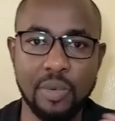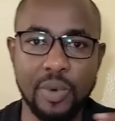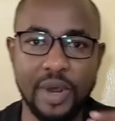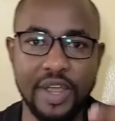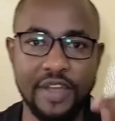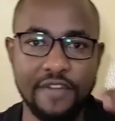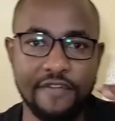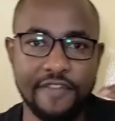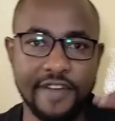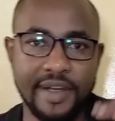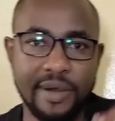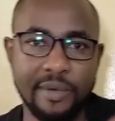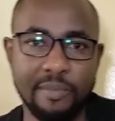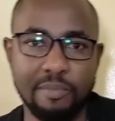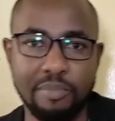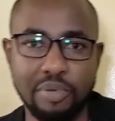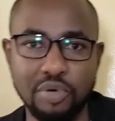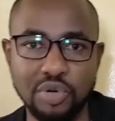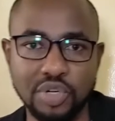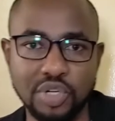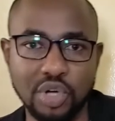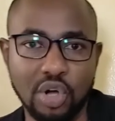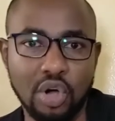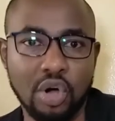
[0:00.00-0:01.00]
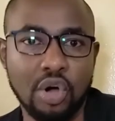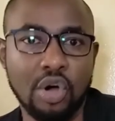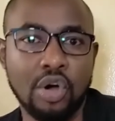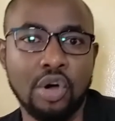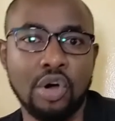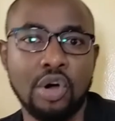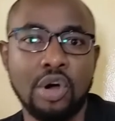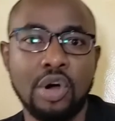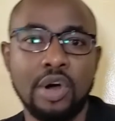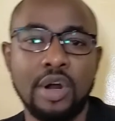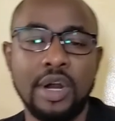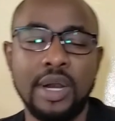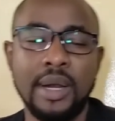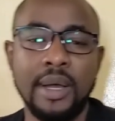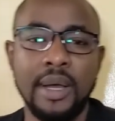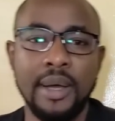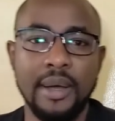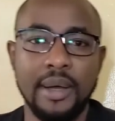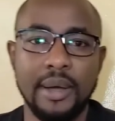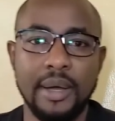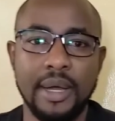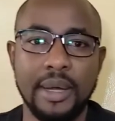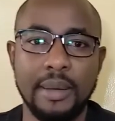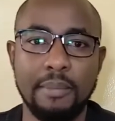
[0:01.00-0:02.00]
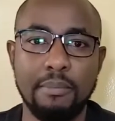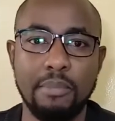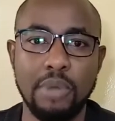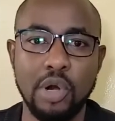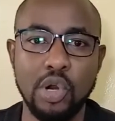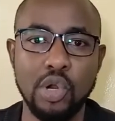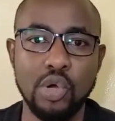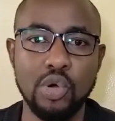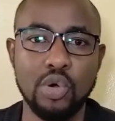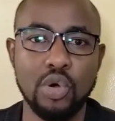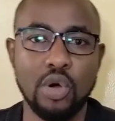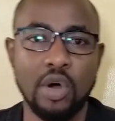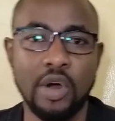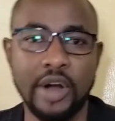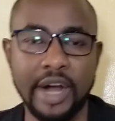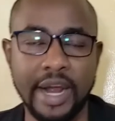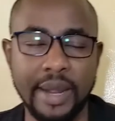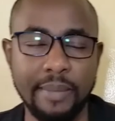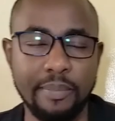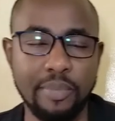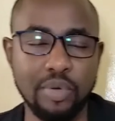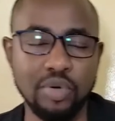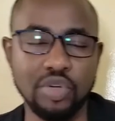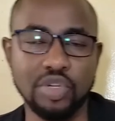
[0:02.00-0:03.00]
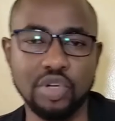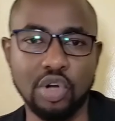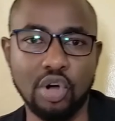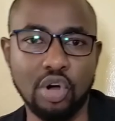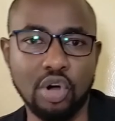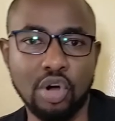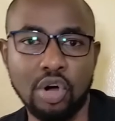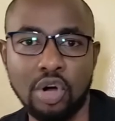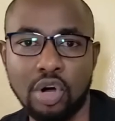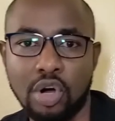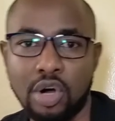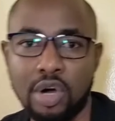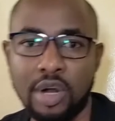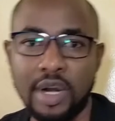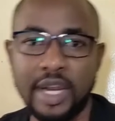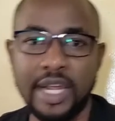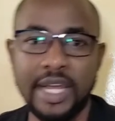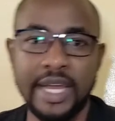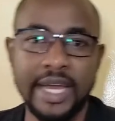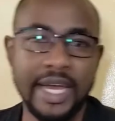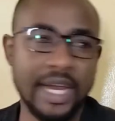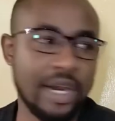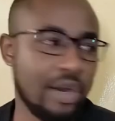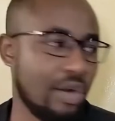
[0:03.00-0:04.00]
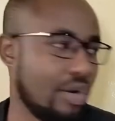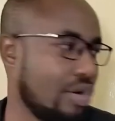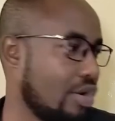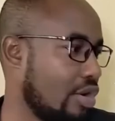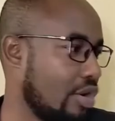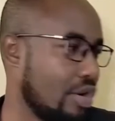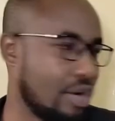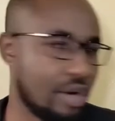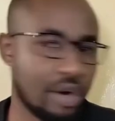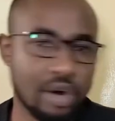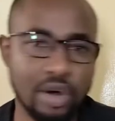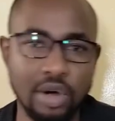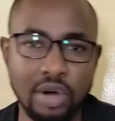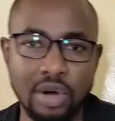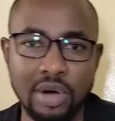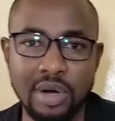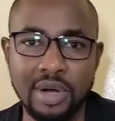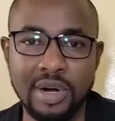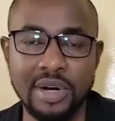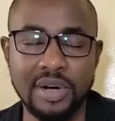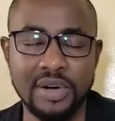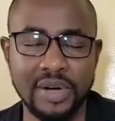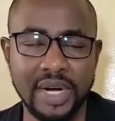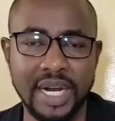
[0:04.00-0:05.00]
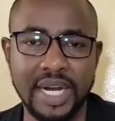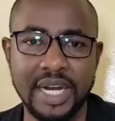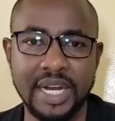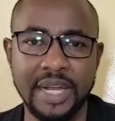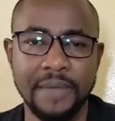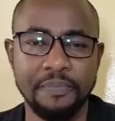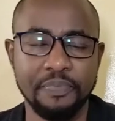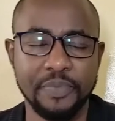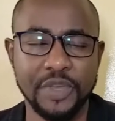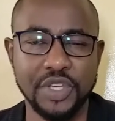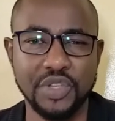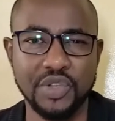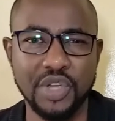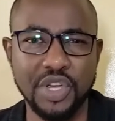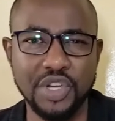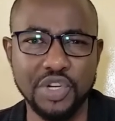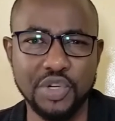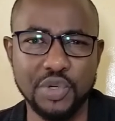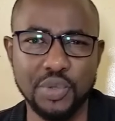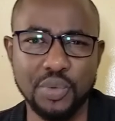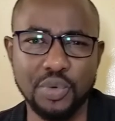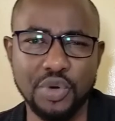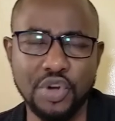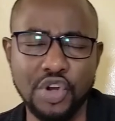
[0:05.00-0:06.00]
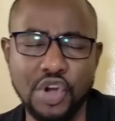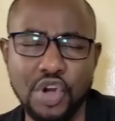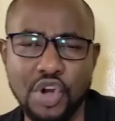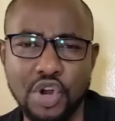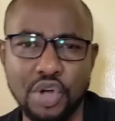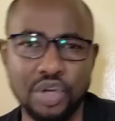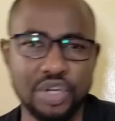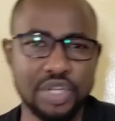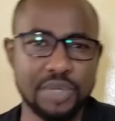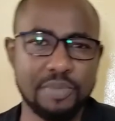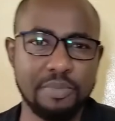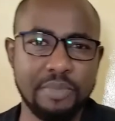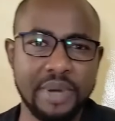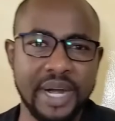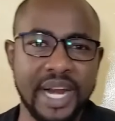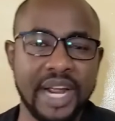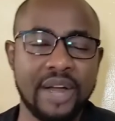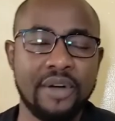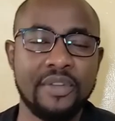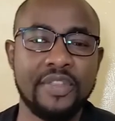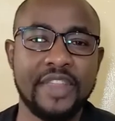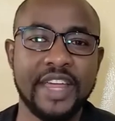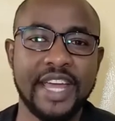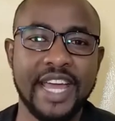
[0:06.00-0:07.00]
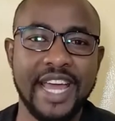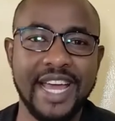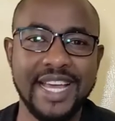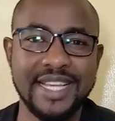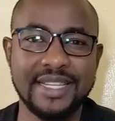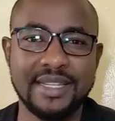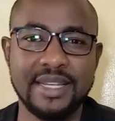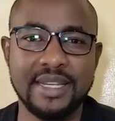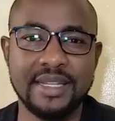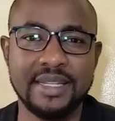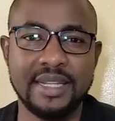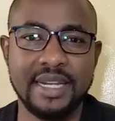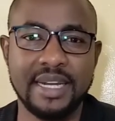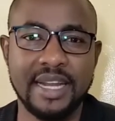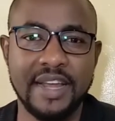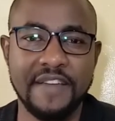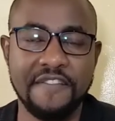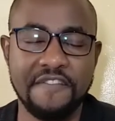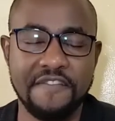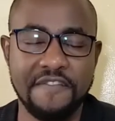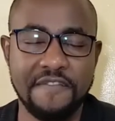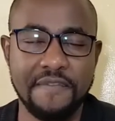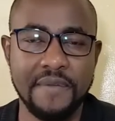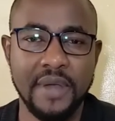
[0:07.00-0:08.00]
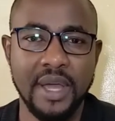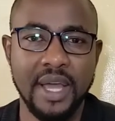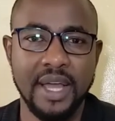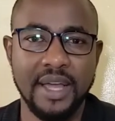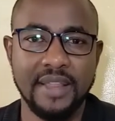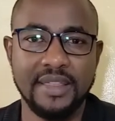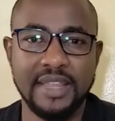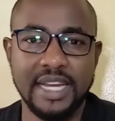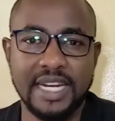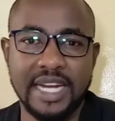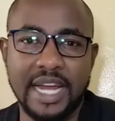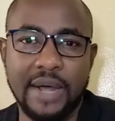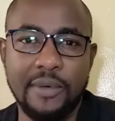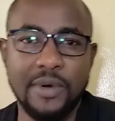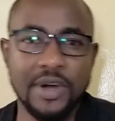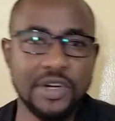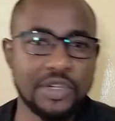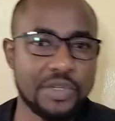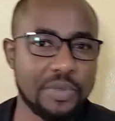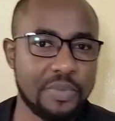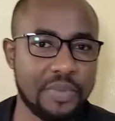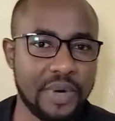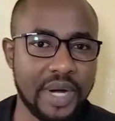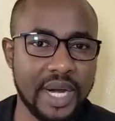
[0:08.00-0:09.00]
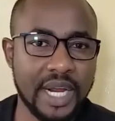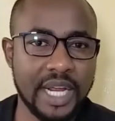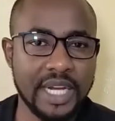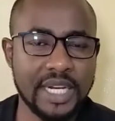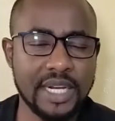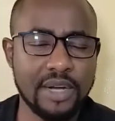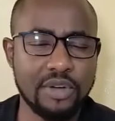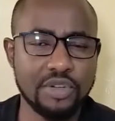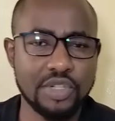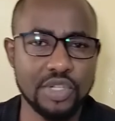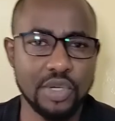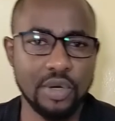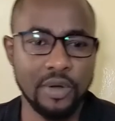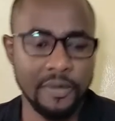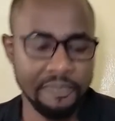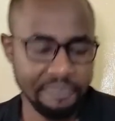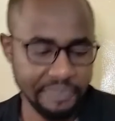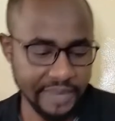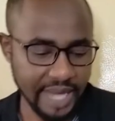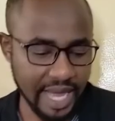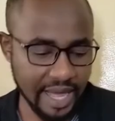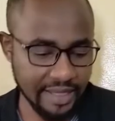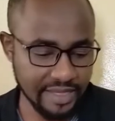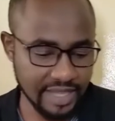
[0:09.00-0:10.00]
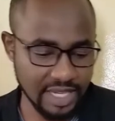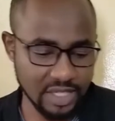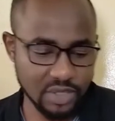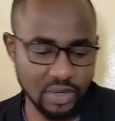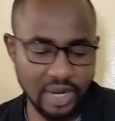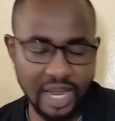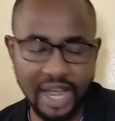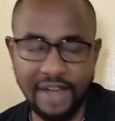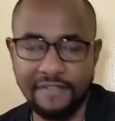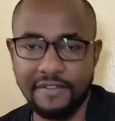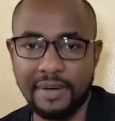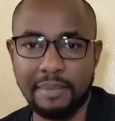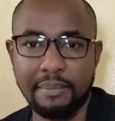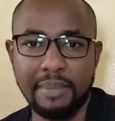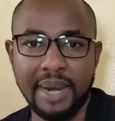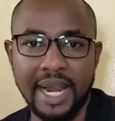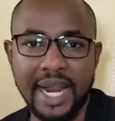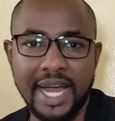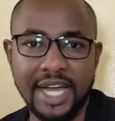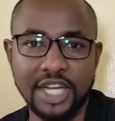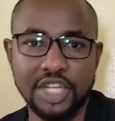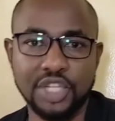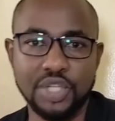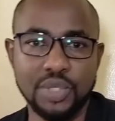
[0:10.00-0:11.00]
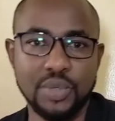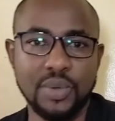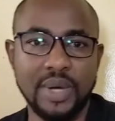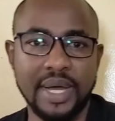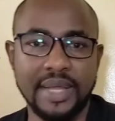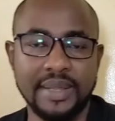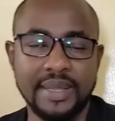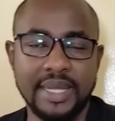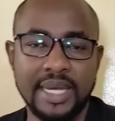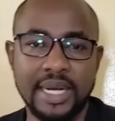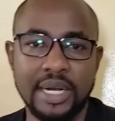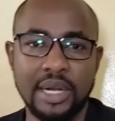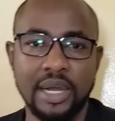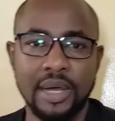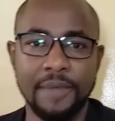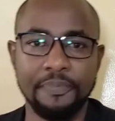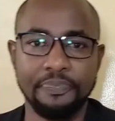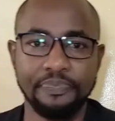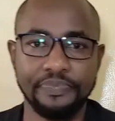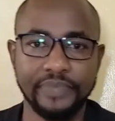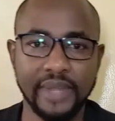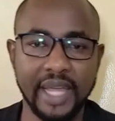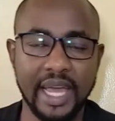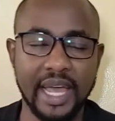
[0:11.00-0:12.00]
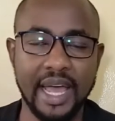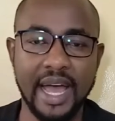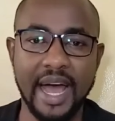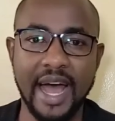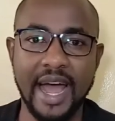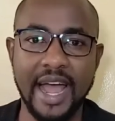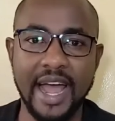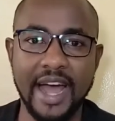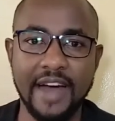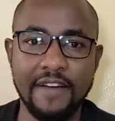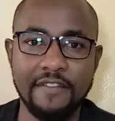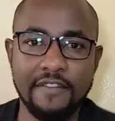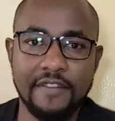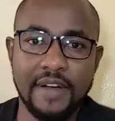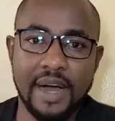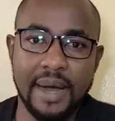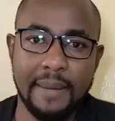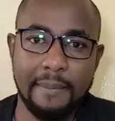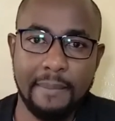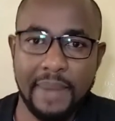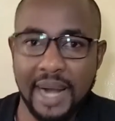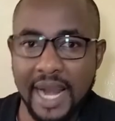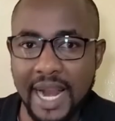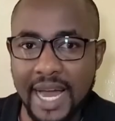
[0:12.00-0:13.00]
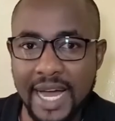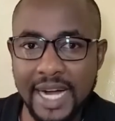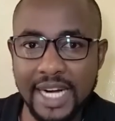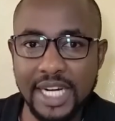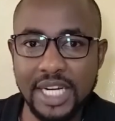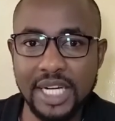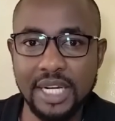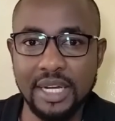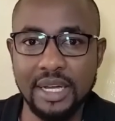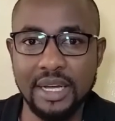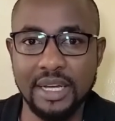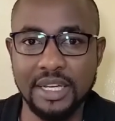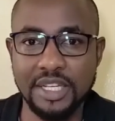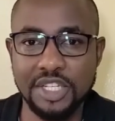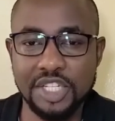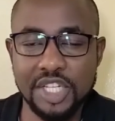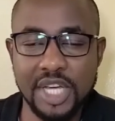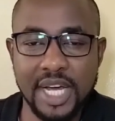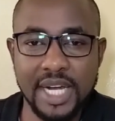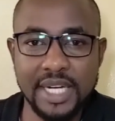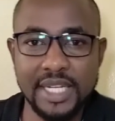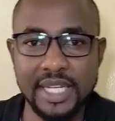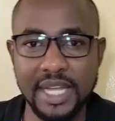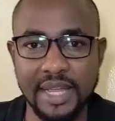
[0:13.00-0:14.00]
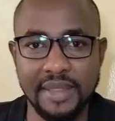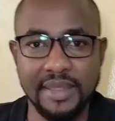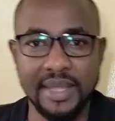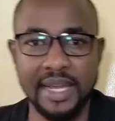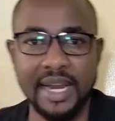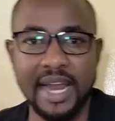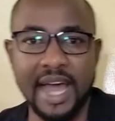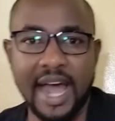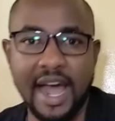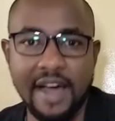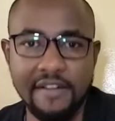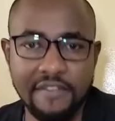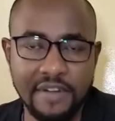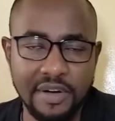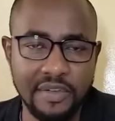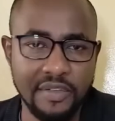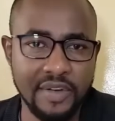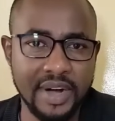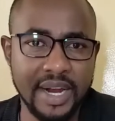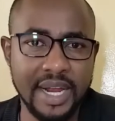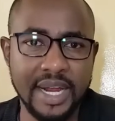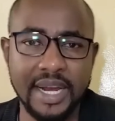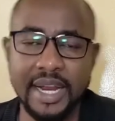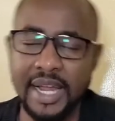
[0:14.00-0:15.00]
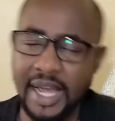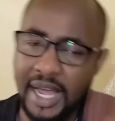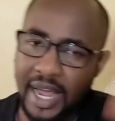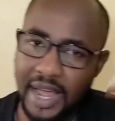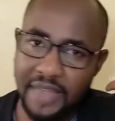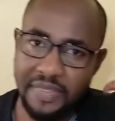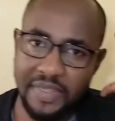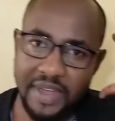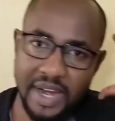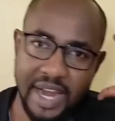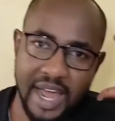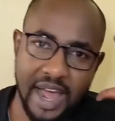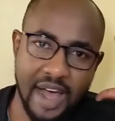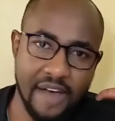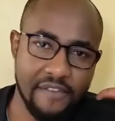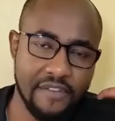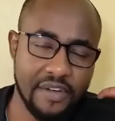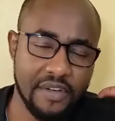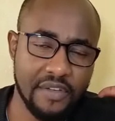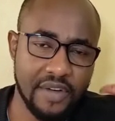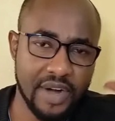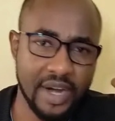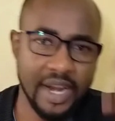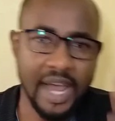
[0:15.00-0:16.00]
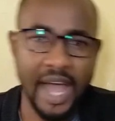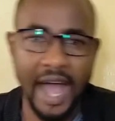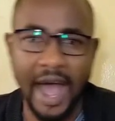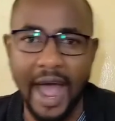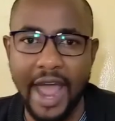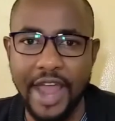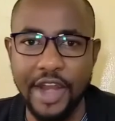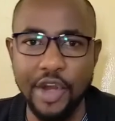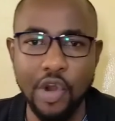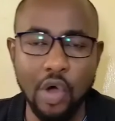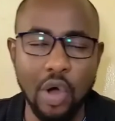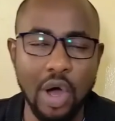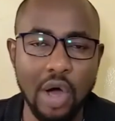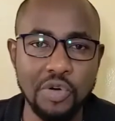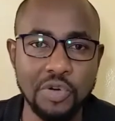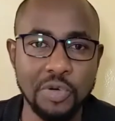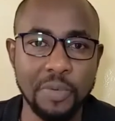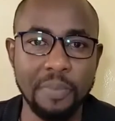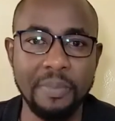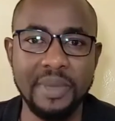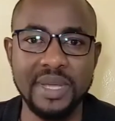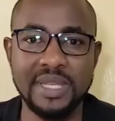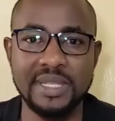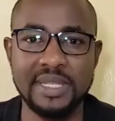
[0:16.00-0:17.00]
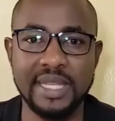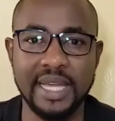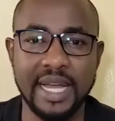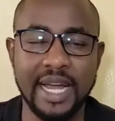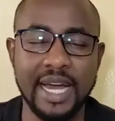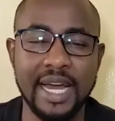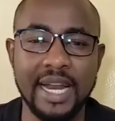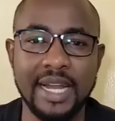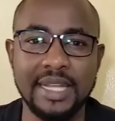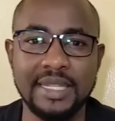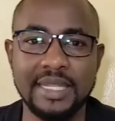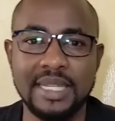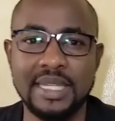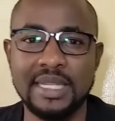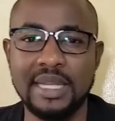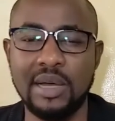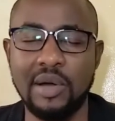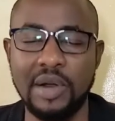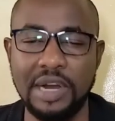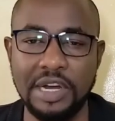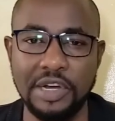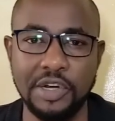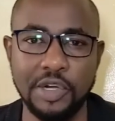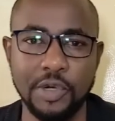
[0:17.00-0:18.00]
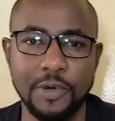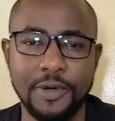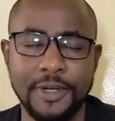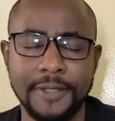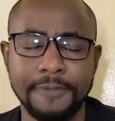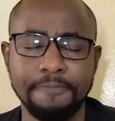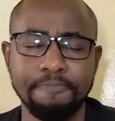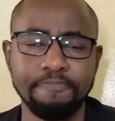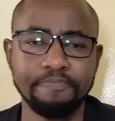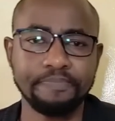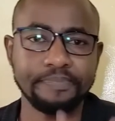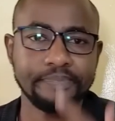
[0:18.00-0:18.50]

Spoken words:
if I put all blue or I put all yellow or all red, is going to not bring out the essence that I want to bring it out. So that's why I have a black shoe, and then I have a black shirt, and then I have a red, and then I have a red. I know how to mix the colors. This is how I do it.